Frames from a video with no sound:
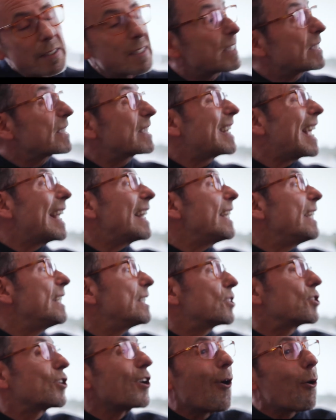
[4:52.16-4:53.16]

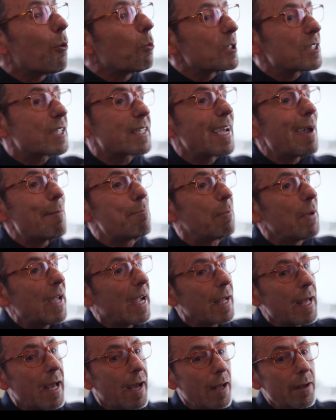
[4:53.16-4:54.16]
Cities always get
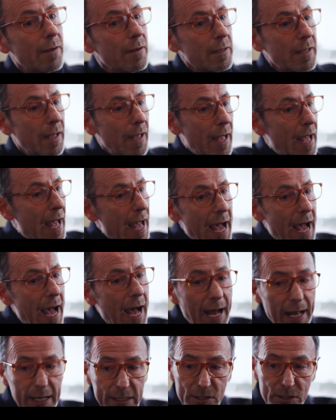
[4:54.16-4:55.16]
bigger,
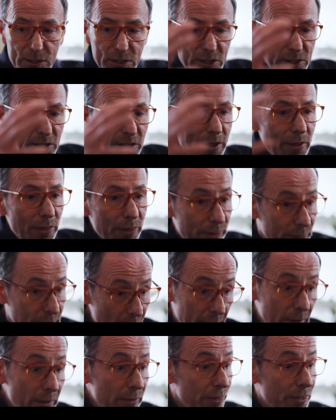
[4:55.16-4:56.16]
and
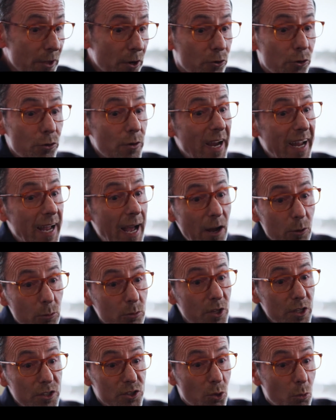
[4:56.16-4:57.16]
the
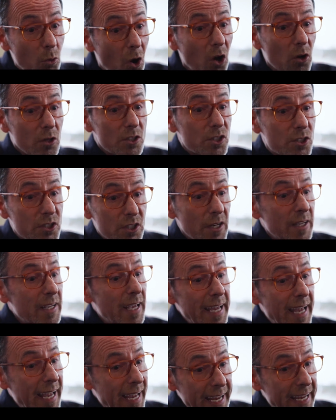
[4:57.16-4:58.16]
Greyhound
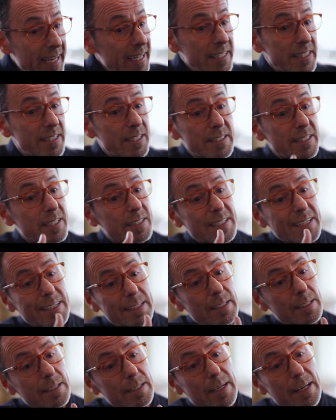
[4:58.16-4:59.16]
is
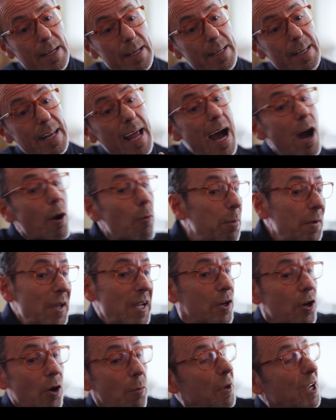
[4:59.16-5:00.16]
now
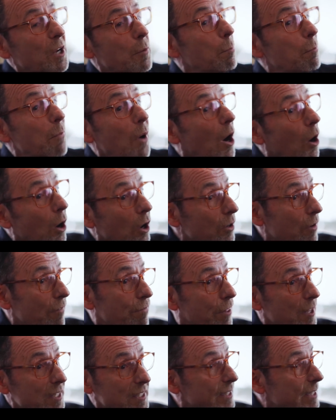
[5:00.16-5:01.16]
becoming part
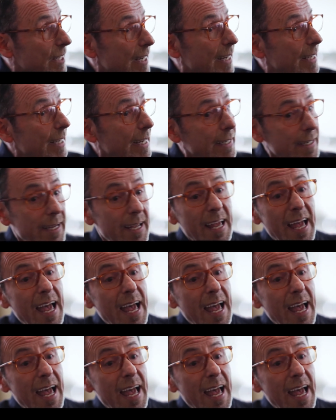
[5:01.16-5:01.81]
of the city